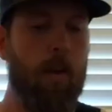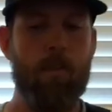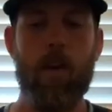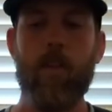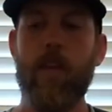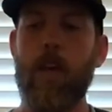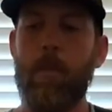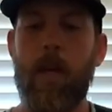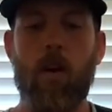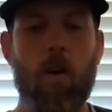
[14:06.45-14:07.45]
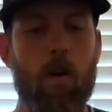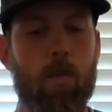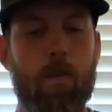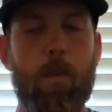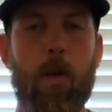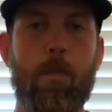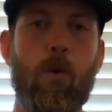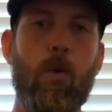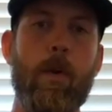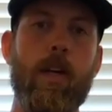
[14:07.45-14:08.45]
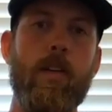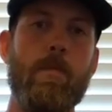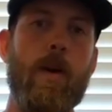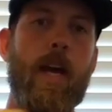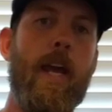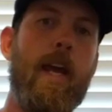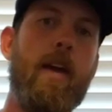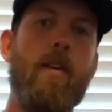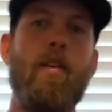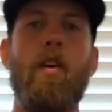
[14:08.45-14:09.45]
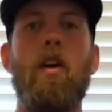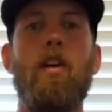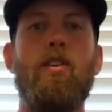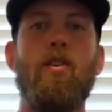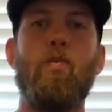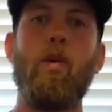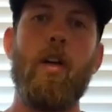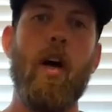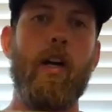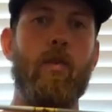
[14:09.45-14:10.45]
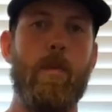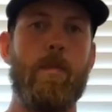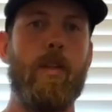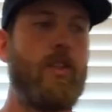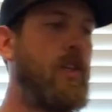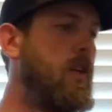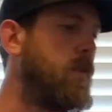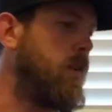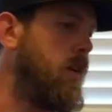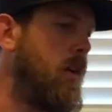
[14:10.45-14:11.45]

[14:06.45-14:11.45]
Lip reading: if anything, it made it harder for me to pull because my hand just would not grip the shield.